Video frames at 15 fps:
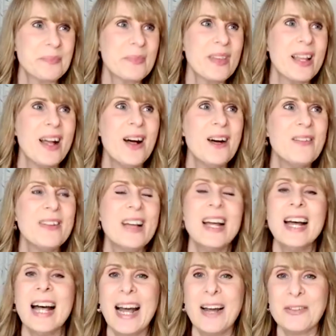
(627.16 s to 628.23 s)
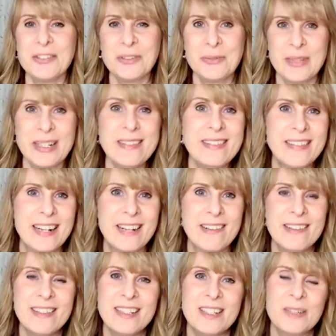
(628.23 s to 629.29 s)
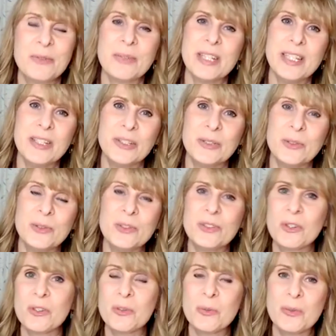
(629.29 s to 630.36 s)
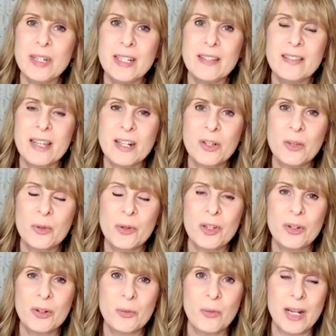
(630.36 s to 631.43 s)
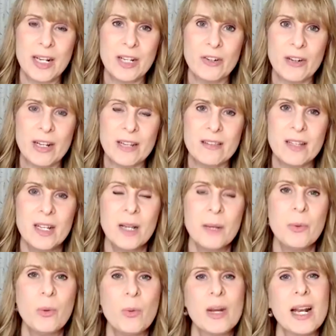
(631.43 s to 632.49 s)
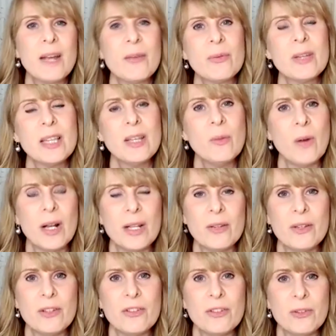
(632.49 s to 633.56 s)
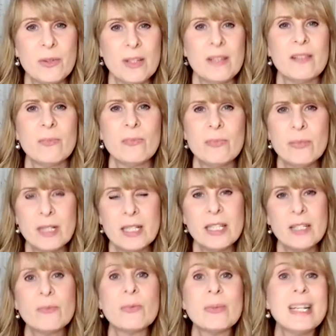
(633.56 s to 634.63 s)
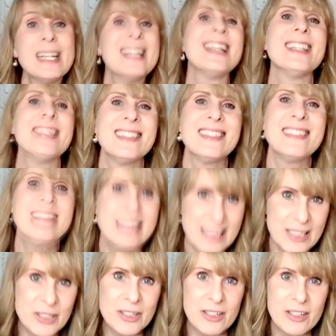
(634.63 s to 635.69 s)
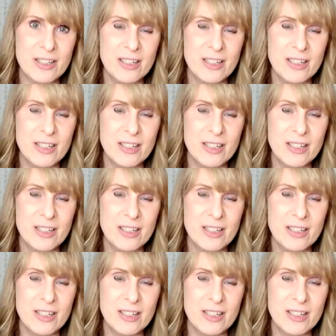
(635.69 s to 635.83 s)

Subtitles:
of how to resell, reuse, or recycle your wedding dress. But what I really want you to do is really reconsider